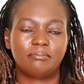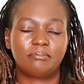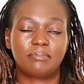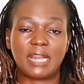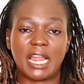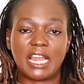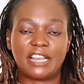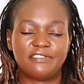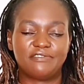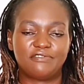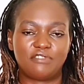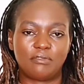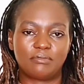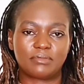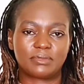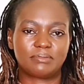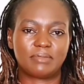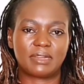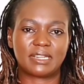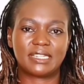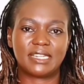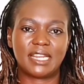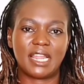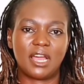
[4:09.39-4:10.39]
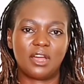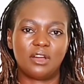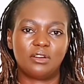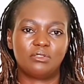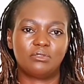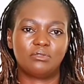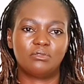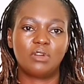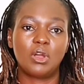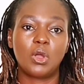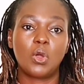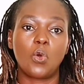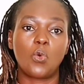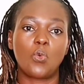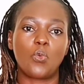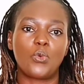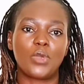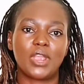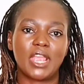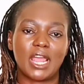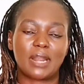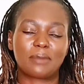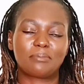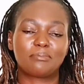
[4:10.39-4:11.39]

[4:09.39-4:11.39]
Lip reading: platforms, but now we are